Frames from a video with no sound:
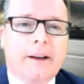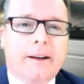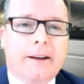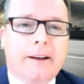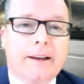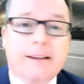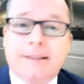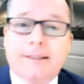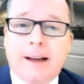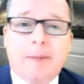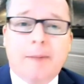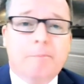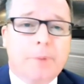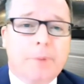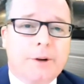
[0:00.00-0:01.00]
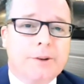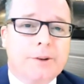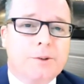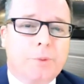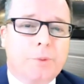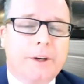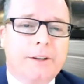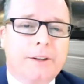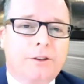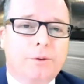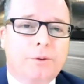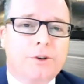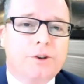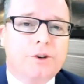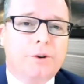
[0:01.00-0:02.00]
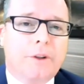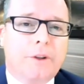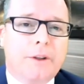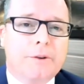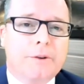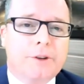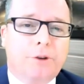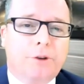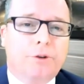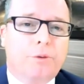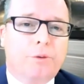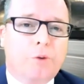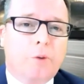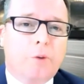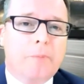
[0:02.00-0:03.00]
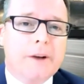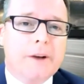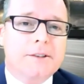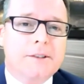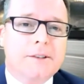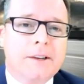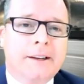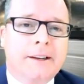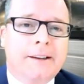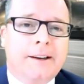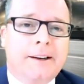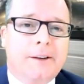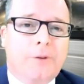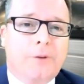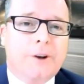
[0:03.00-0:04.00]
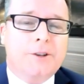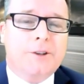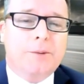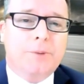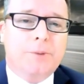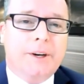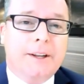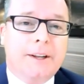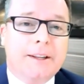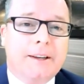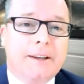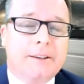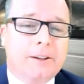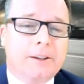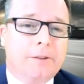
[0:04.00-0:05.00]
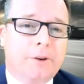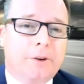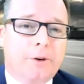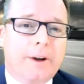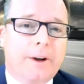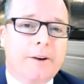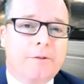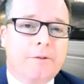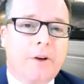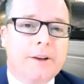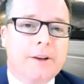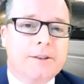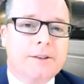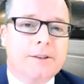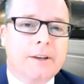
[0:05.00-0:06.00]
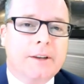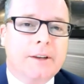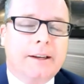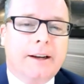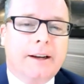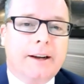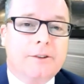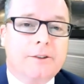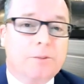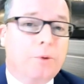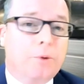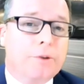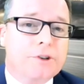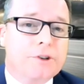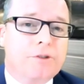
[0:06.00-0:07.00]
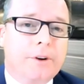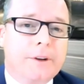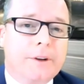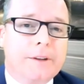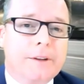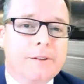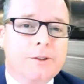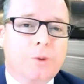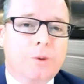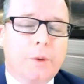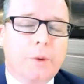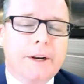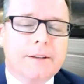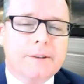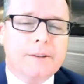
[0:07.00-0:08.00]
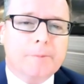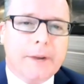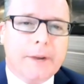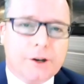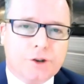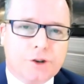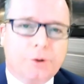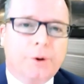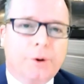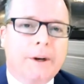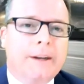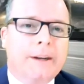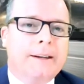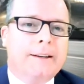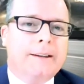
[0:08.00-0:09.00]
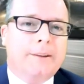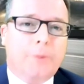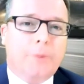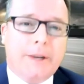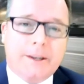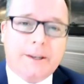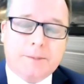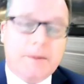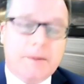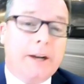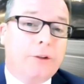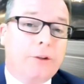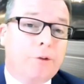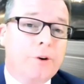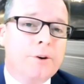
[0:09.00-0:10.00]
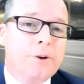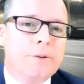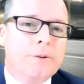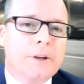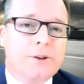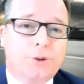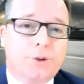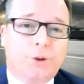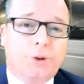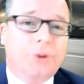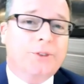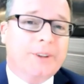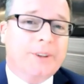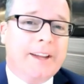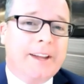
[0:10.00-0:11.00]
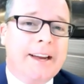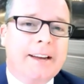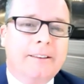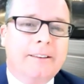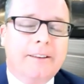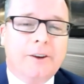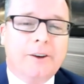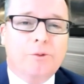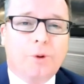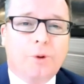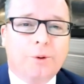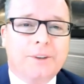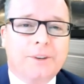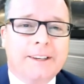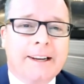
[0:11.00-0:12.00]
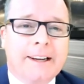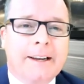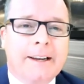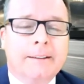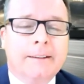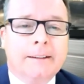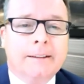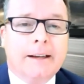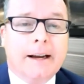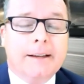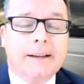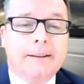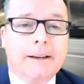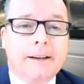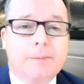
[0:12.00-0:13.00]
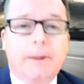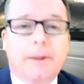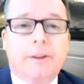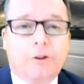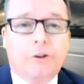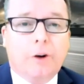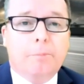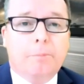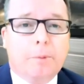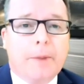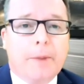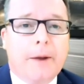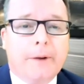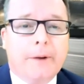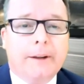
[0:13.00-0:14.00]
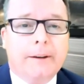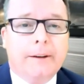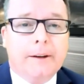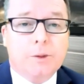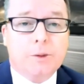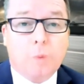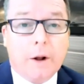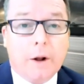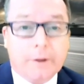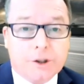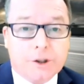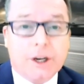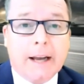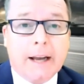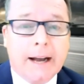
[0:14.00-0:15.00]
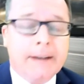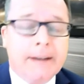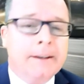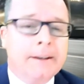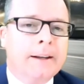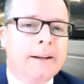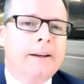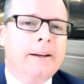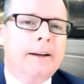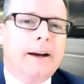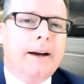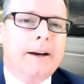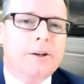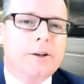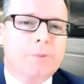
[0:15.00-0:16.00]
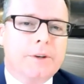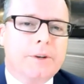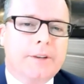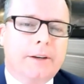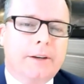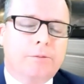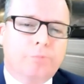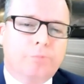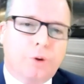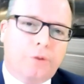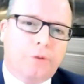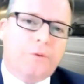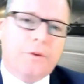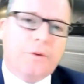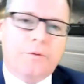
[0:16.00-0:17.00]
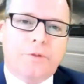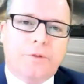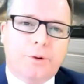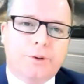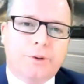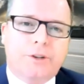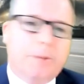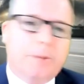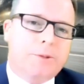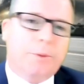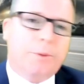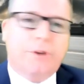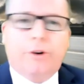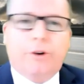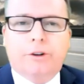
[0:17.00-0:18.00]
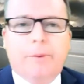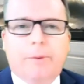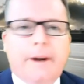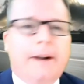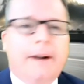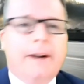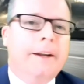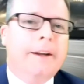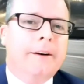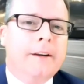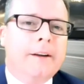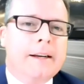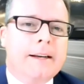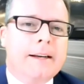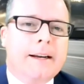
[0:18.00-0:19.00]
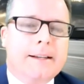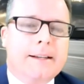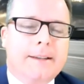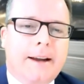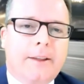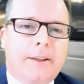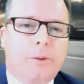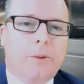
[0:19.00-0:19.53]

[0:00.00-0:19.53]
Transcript: exam, because we need to ensure that there is a good, robust advice community that can deliver great advice to more Australians. So we need to make sure that we get as many through. So don't delay, enroll today, and spend the time preparing as well as you can. And as we said, go for those tips that we talked about earlier, and together we